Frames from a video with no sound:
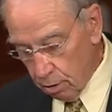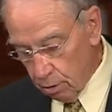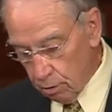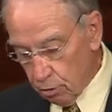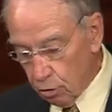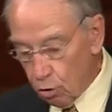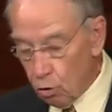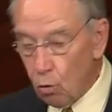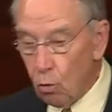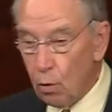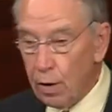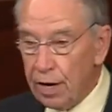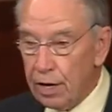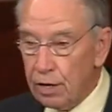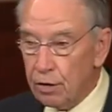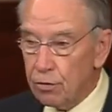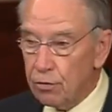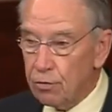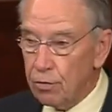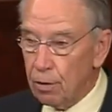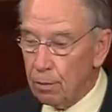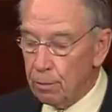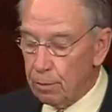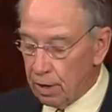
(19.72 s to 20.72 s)
2 weeks
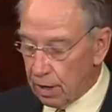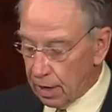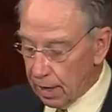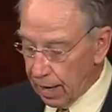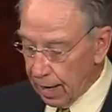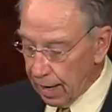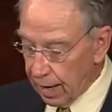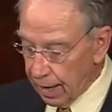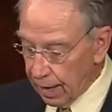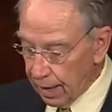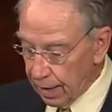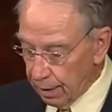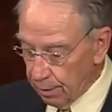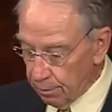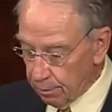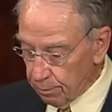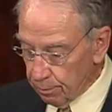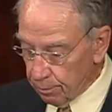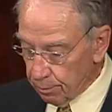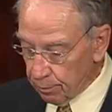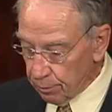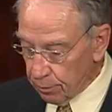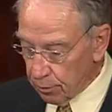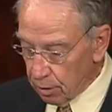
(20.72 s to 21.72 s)
from today,
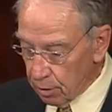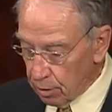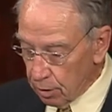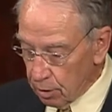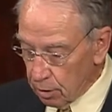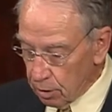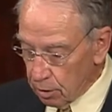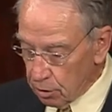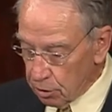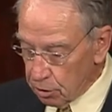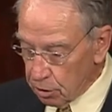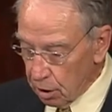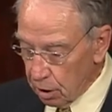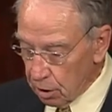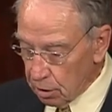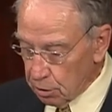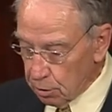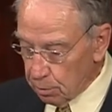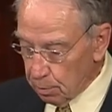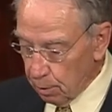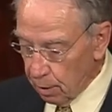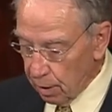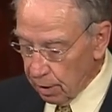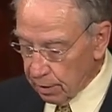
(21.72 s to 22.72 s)

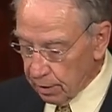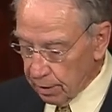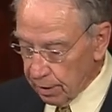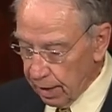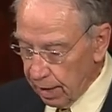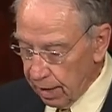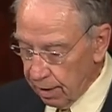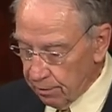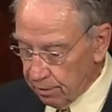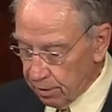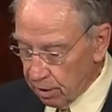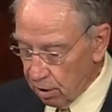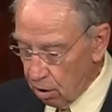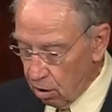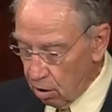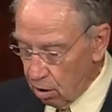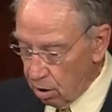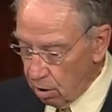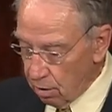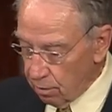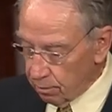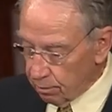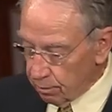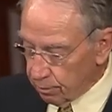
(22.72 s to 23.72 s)
Judge Brett
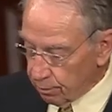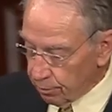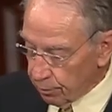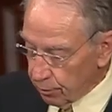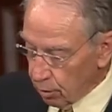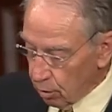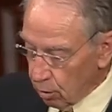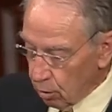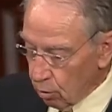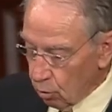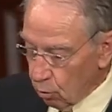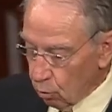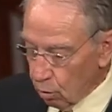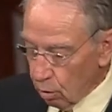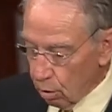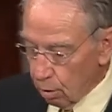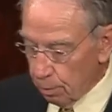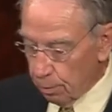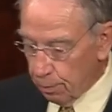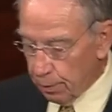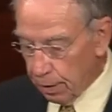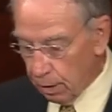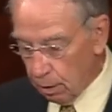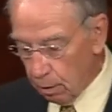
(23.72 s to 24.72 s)
Kavanaugh will
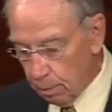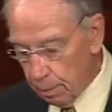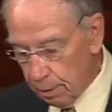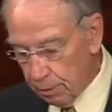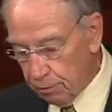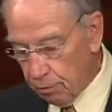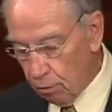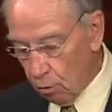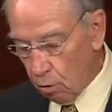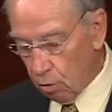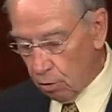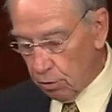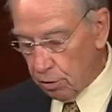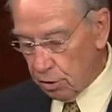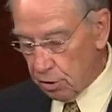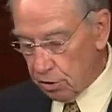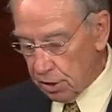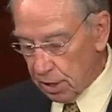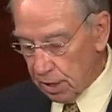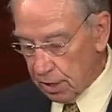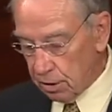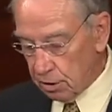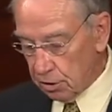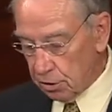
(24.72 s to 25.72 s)
appear before the
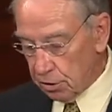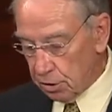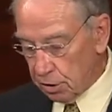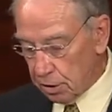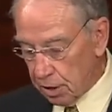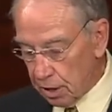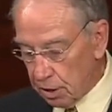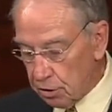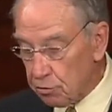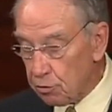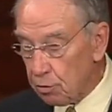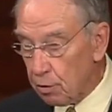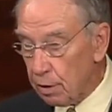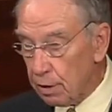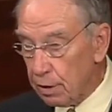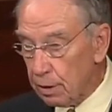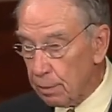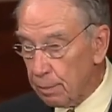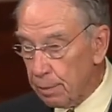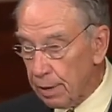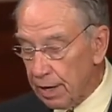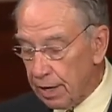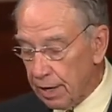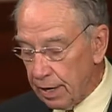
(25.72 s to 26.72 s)
Senate Judiciary
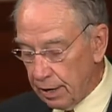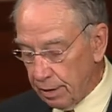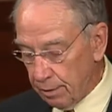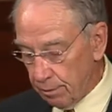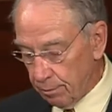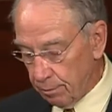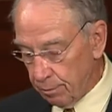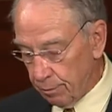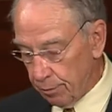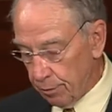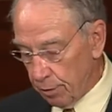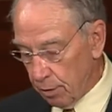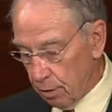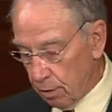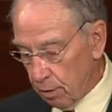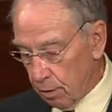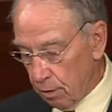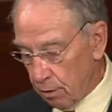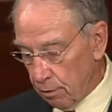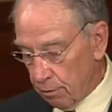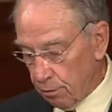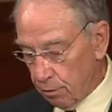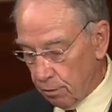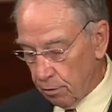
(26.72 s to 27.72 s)
Committee
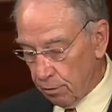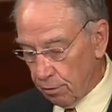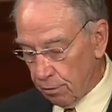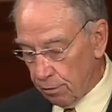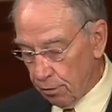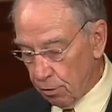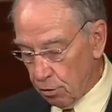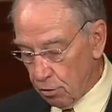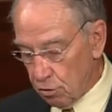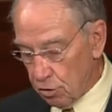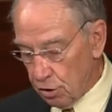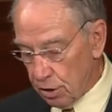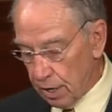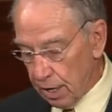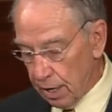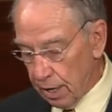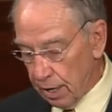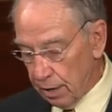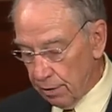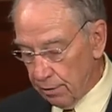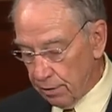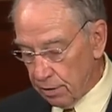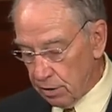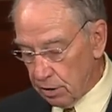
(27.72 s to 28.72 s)
for the first
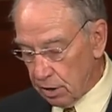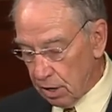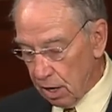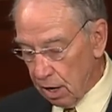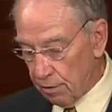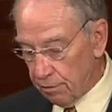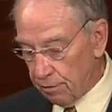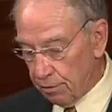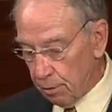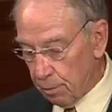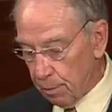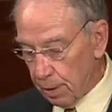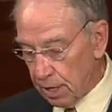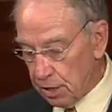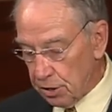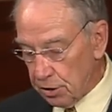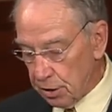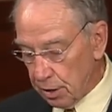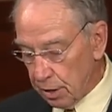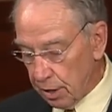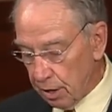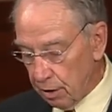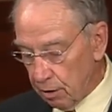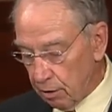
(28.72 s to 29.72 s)
day of his
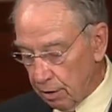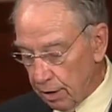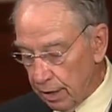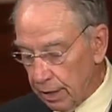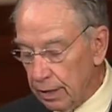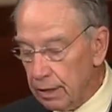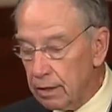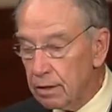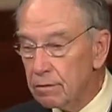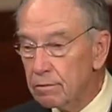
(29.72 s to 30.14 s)
confirmation hearing.